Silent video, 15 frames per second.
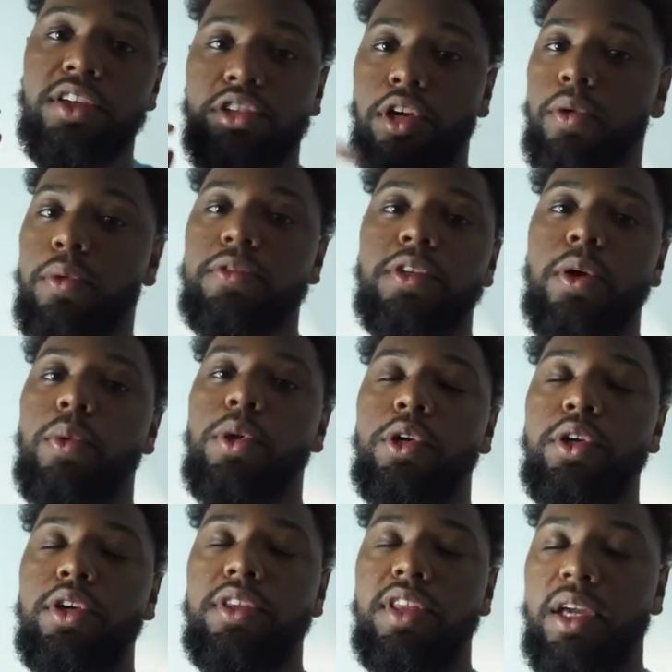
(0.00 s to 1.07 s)
share it with someone
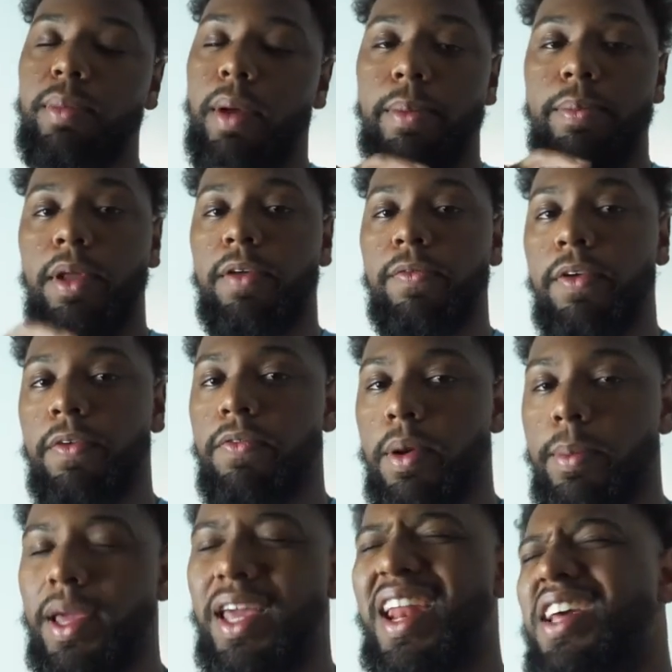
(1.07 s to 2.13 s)
who you think might benefit from it.